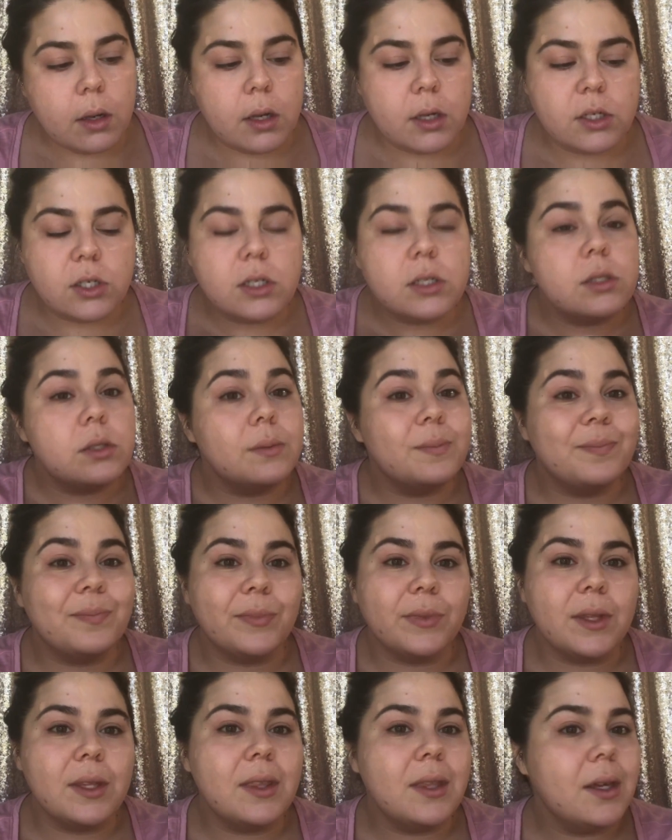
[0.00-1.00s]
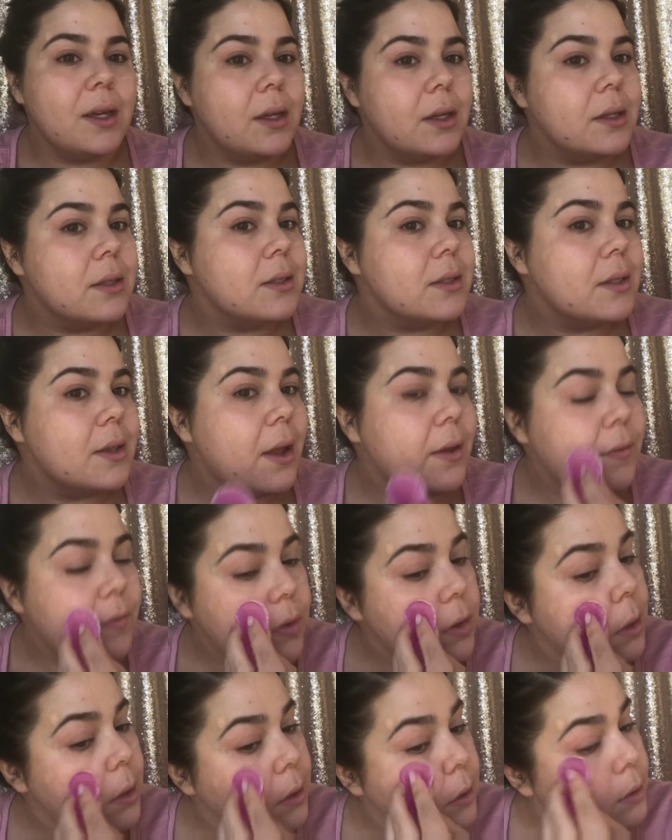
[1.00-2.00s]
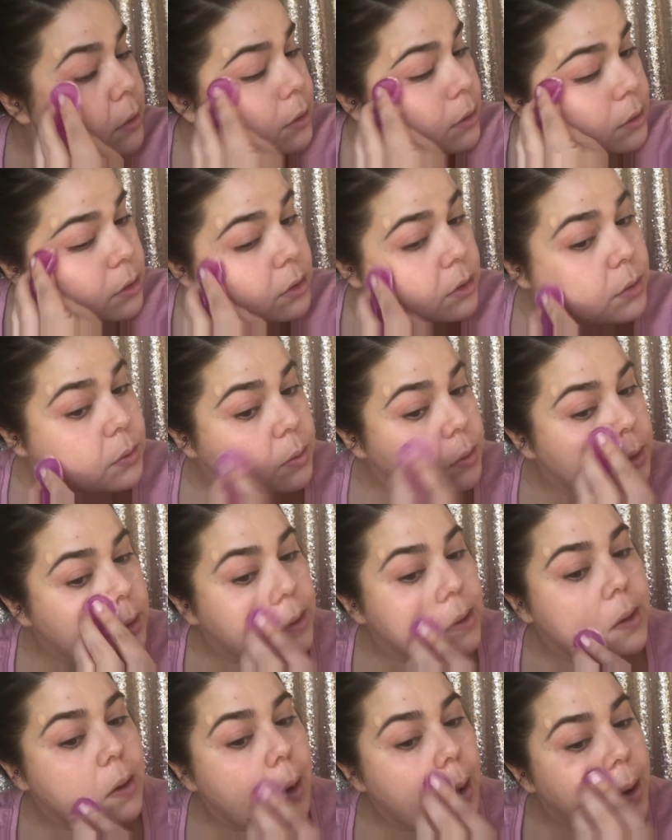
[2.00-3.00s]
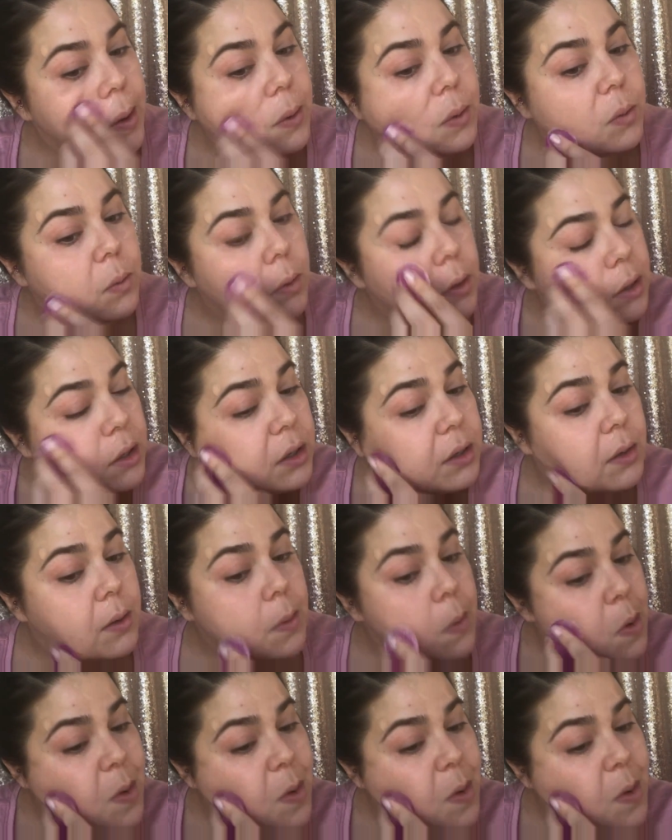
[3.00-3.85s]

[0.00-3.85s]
It's just, the thing is, I feel like this is just really awkward.